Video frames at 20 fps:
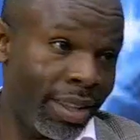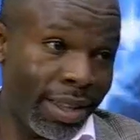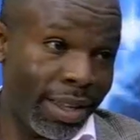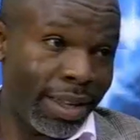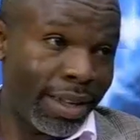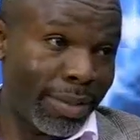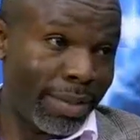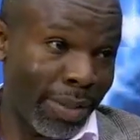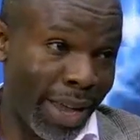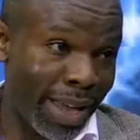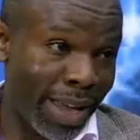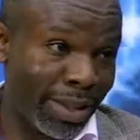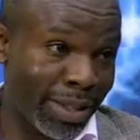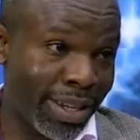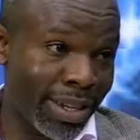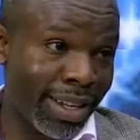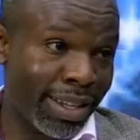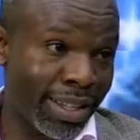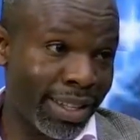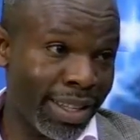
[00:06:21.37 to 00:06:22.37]
My
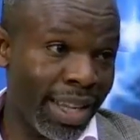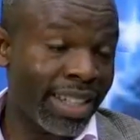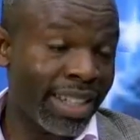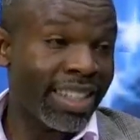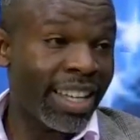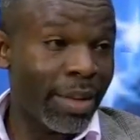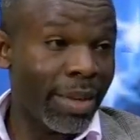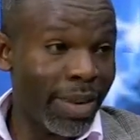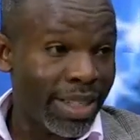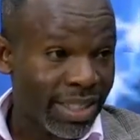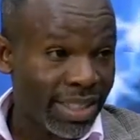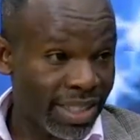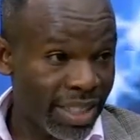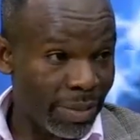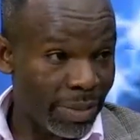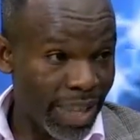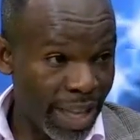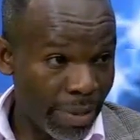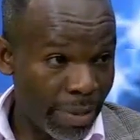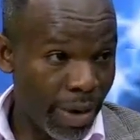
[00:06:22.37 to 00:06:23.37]
take is that they must zip
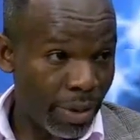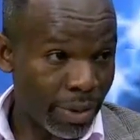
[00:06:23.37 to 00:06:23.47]
their mouth.